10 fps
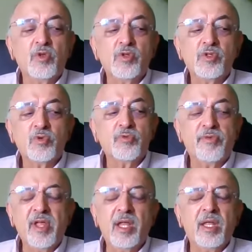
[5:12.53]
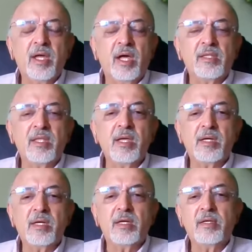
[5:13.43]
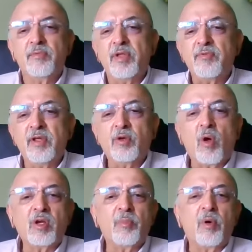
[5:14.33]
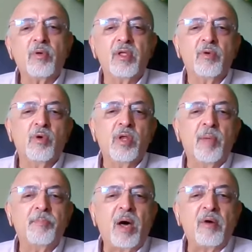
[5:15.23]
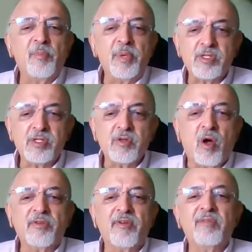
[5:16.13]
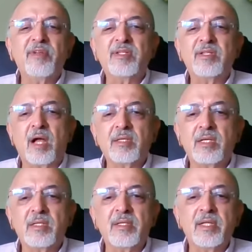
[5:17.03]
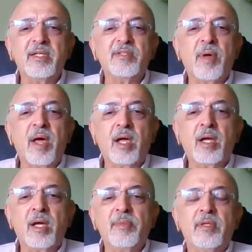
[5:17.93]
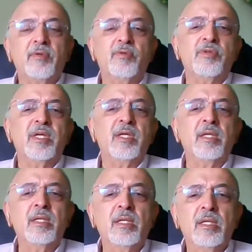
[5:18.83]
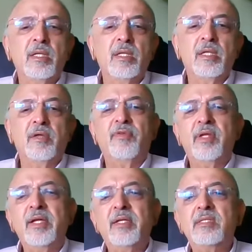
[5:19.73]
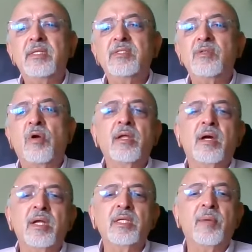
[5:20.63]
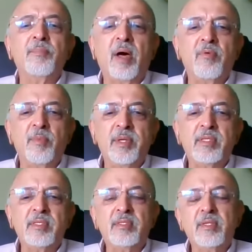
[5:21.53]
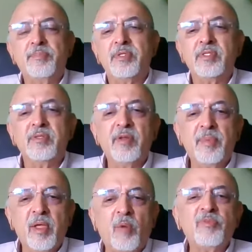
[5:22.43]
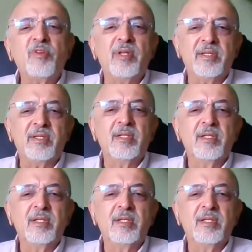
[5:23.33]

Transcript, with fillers: so really i think uh, when we talked about the whole empowerment doctrine which started 30 years back i mean today if a leader does not encourage empowerment the person will be obsolete